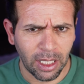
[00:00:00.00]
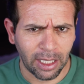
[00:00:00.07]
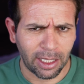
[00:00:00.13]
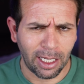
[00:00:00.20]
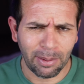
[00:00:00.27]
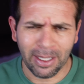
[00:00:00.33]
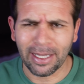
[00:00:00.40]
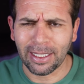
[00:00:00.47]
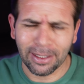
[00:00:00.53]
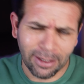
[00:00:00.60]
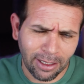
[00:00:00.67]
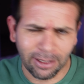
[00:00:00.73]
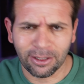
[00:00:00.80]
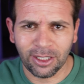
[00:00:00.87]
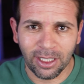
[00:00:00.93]
Like, I mean, that's
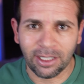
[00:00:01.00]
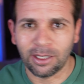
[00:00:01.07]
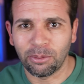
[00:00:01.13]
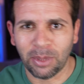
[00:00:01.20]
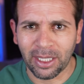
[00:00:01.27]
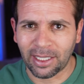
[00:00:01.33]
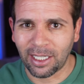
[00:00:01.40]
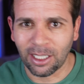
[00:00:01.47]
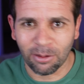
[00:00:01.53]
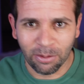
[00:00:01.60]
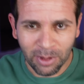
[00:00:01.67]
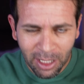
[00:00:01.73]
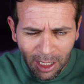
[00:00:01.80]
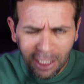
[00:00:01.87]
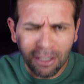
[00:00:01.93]
not cheating, but kind of,
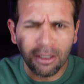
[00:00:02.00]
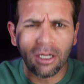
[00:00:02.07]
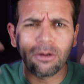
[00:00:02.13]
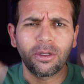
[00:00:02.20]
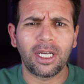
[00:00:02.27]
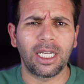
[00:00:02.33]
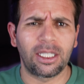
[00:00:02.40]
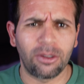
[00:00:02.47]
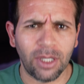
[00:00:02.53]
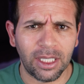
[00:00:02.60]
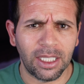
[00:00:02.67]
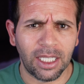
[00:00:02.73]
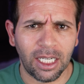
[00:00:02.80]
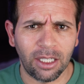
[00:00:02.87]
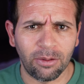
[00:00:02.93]
you get
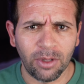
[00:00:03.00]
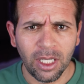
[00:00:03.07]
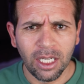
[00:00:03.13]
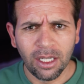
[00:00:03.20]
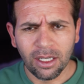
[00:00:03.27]
ready kind of.